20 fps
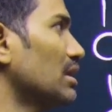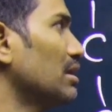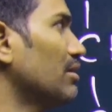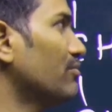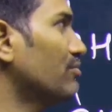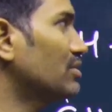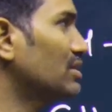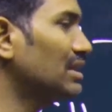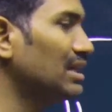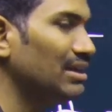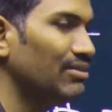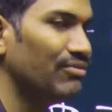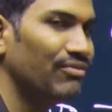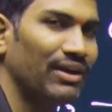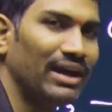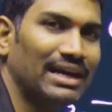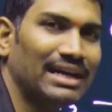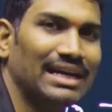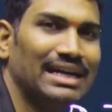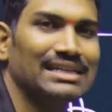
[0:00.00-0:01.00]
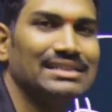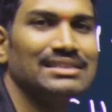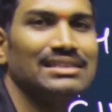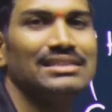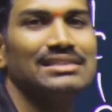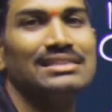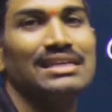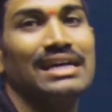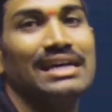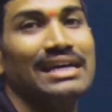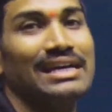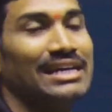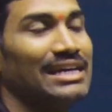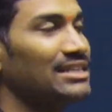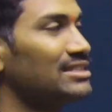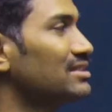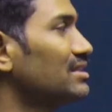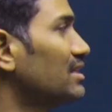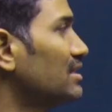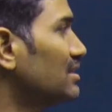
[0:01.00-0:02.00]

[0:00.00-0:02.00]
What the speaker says: if 3 fatty acids are attached at